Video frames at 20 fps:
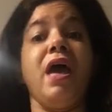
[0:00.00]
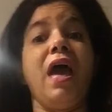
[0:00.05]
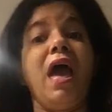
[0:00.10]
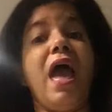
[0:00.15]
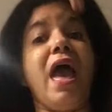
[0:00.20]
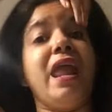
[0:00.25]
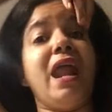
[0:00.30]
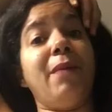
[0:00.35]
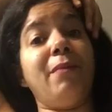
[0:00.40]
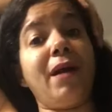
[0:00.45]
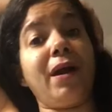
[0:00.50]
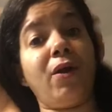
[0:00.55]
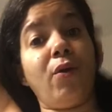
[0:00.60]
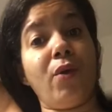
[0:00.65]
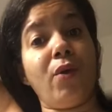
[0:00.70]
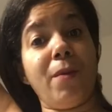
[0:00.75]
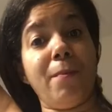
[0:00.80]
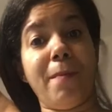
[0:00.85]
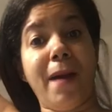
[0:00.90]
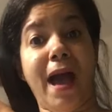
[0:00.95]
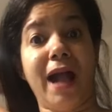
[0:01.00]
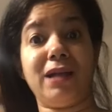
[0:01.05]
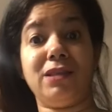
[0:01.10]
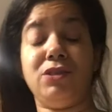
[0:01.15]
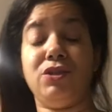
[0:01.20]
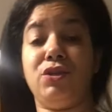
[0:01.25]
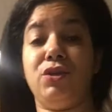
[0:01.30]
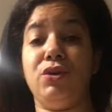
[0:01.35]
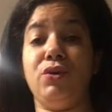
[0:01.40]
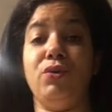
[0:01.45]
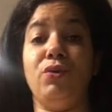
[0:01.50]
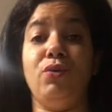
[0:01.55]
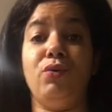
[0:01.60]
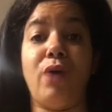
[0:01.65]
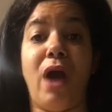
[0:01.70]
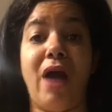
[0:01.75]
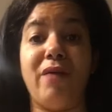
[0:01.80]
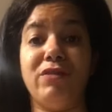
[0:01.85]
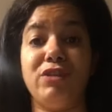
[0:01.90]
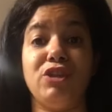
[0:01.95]
and I'm not going back to
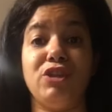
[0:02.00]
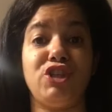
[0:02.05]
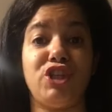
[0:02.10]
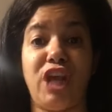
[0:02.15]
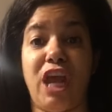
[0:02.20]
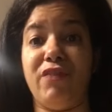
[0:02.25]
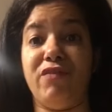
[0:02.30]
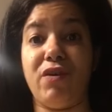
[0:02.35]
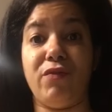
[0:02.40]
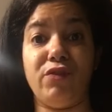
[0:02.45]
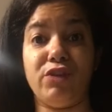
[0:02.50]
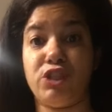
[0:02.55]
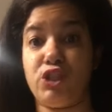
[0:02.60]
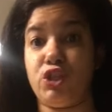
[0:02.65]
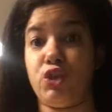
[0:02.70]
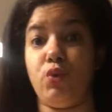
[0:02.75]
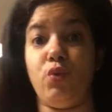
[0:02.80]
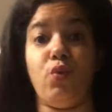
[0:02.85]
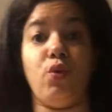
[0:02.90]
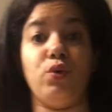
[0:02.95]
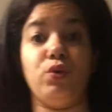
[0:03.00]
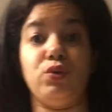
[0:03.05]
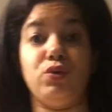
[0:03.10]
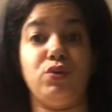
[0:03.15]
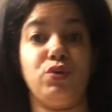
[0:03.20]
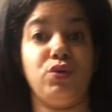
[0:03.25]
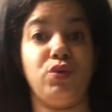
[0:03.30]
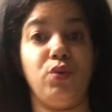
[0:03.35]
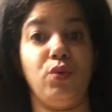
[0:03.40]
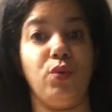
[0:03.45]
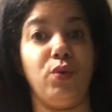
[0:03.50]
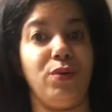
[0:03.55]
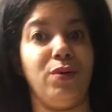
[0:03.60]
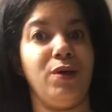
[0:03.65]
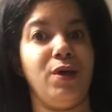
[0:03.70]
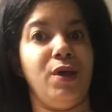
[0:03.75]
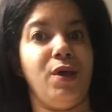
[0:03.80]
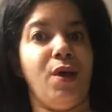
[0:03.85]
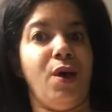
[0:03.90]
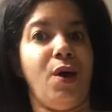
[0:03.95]
having to shave every two
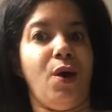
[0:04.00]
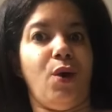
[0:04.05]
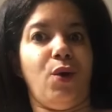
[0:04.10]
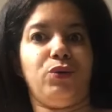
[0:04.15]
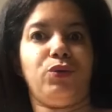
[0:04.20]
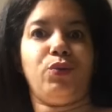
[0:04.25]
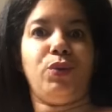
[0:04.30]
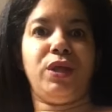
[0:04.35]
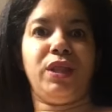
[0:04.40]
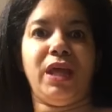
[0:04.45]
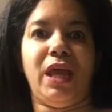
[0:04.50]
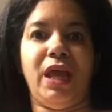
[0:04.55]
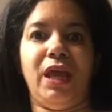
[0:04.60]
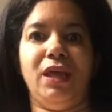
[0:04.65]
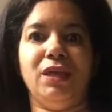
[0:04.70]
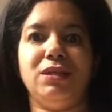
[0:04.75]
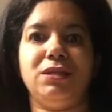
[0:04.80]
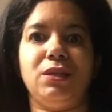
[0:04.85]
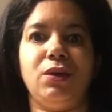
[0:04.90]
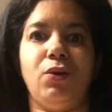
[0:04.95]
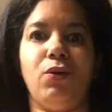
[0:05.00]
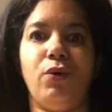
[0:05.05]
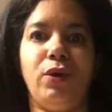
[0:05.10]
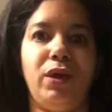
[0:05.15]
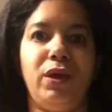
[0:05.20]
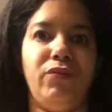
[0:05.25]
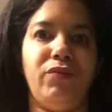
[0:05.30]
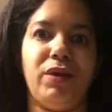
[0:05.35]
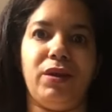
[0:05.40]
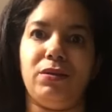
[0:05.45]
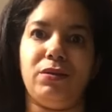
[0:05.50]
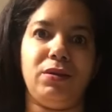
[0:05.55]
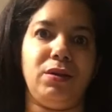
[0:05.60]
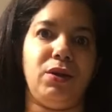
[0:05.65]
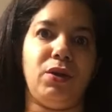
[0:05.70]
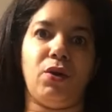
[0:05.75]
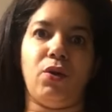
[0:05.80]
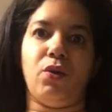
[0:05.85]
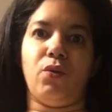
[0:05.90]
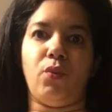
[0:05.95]
or 3 days, or even,
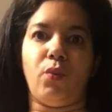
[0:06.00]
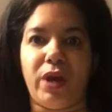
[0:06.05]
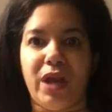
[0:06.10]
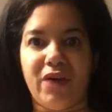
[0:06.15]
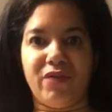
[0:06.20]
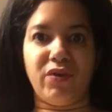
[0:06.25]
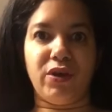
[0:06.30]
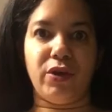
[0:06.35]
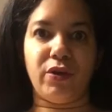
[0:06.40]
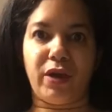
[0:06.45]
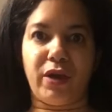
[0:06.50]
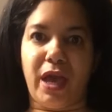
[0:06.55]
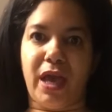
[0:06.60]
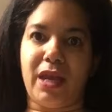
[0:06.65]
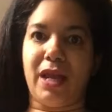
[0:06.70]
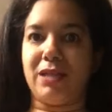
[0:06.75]
you know, whenever you can.